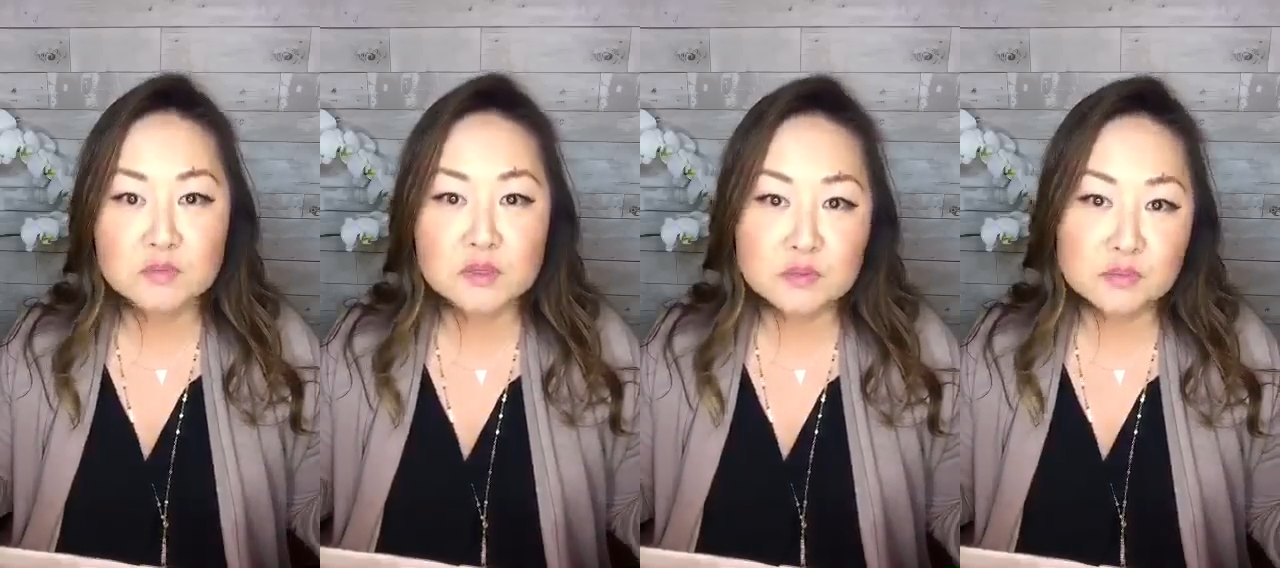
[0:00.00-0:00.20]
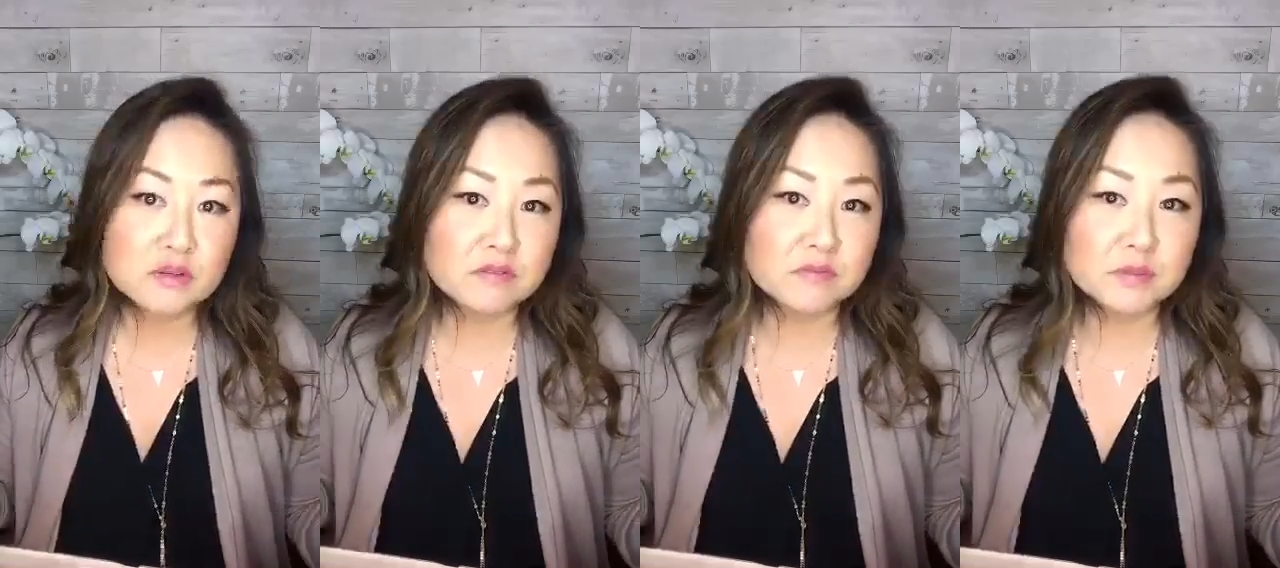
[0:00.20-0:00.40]

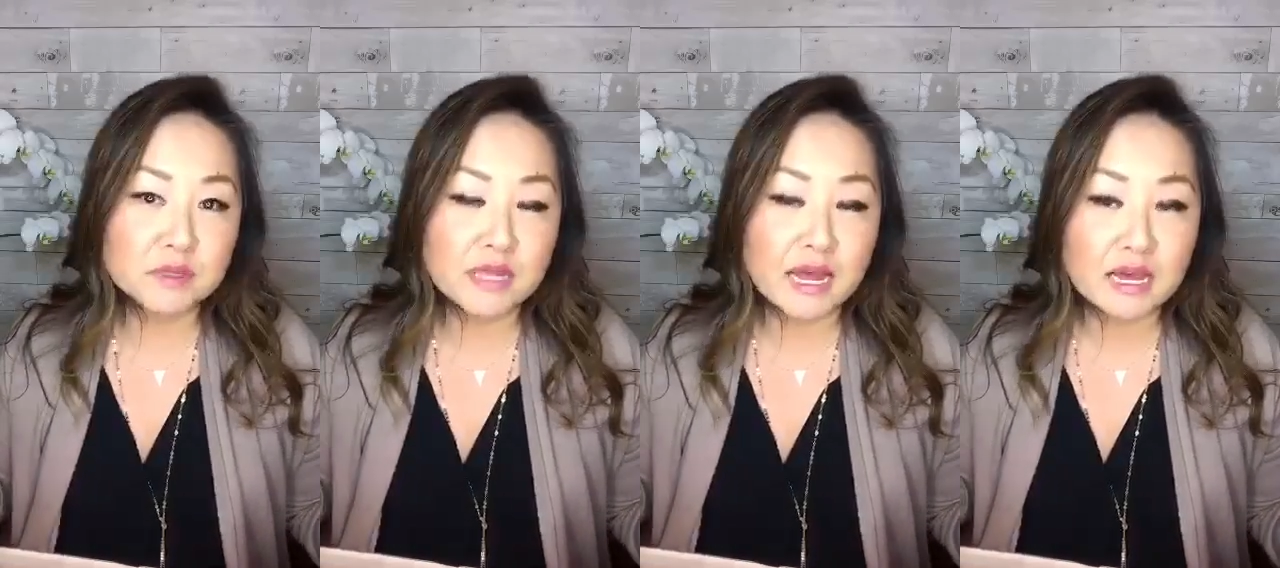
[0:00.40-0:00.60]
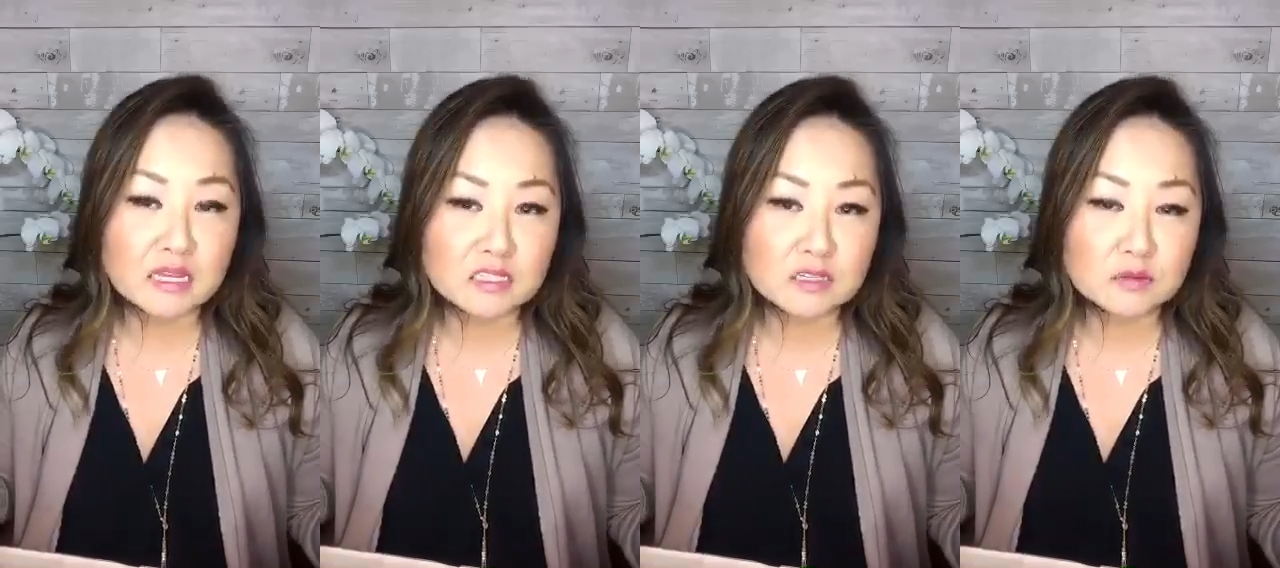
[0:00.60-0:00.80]
people have been
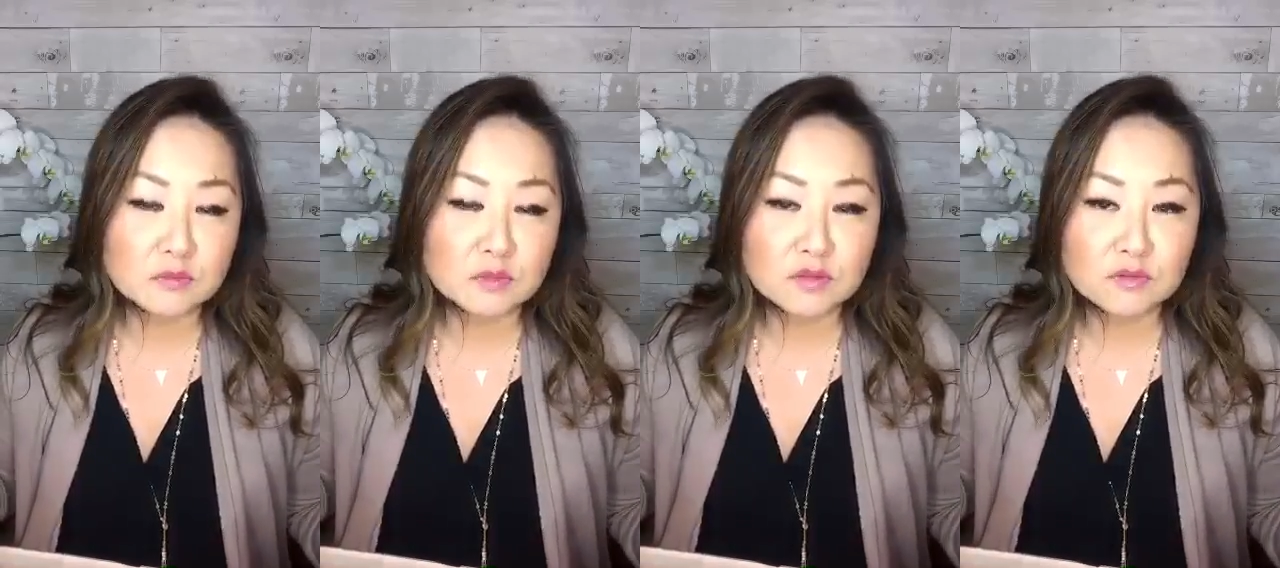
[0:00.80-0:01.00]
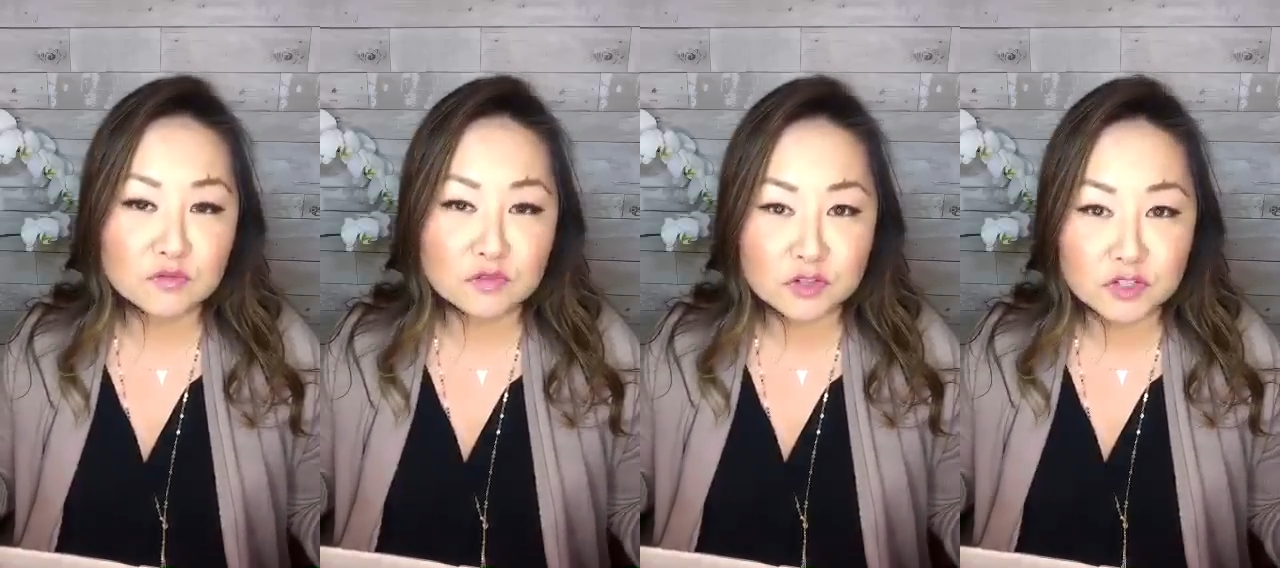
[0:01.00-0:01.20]
asking
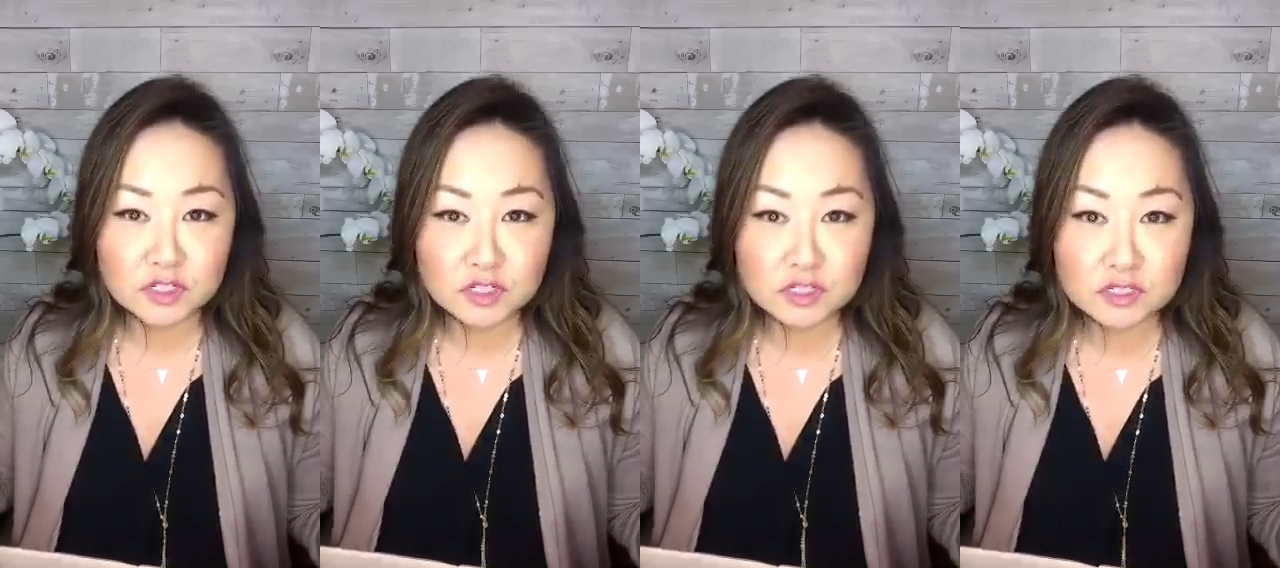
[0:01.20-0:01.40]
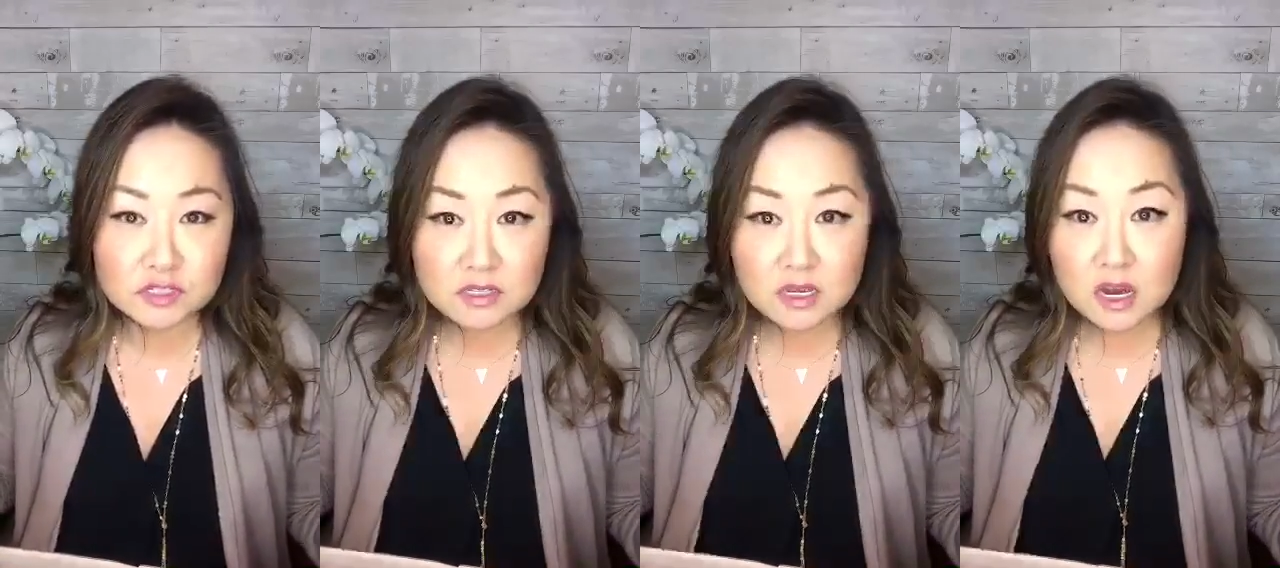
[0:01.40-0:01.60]
me for
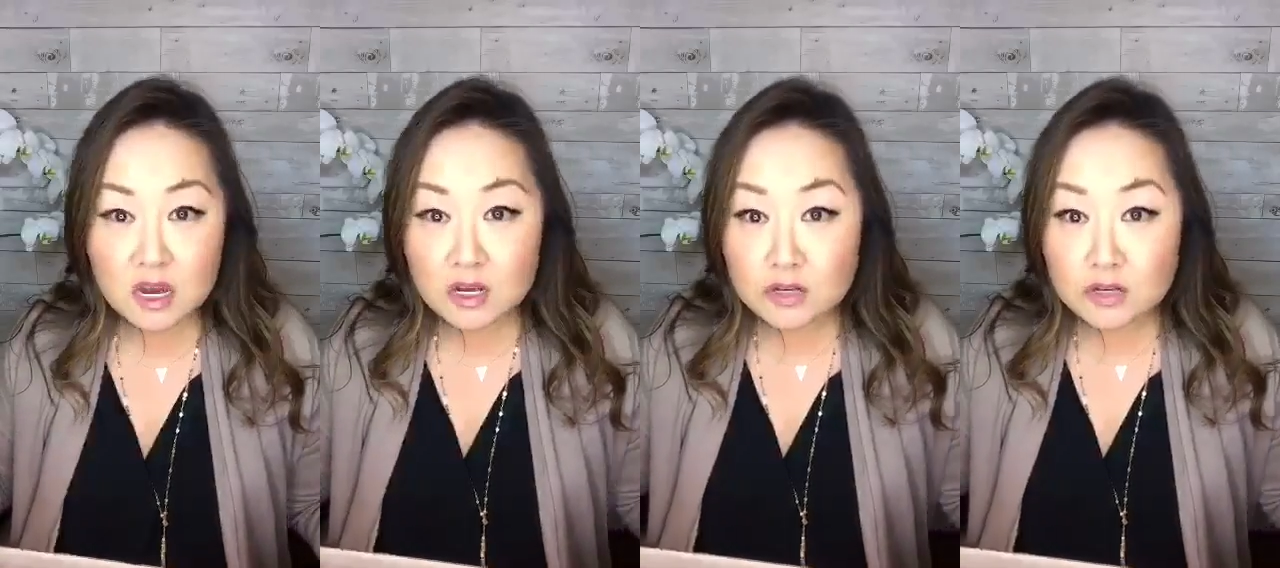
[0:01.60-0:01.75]
years.